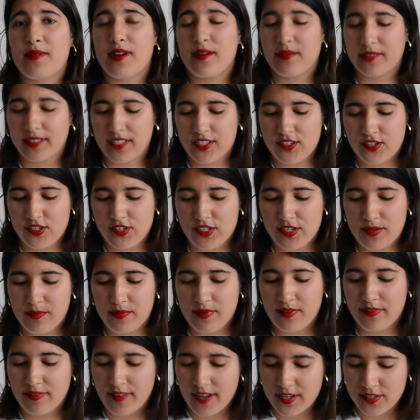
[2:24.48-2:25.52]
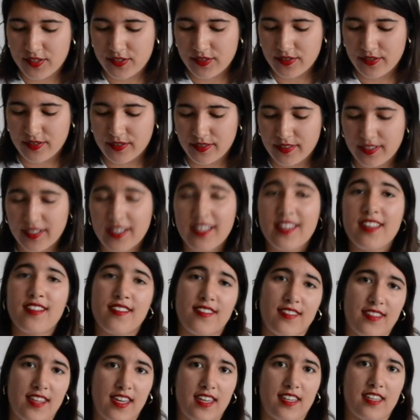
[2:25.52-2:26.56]
our relationship professional.
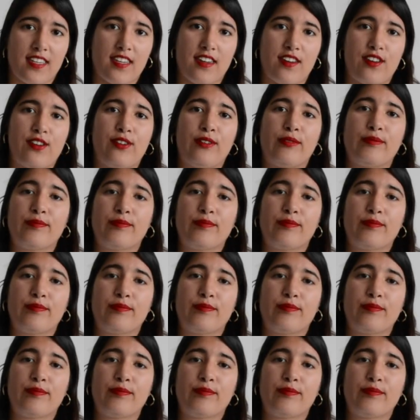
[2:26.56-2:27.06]
Thank you."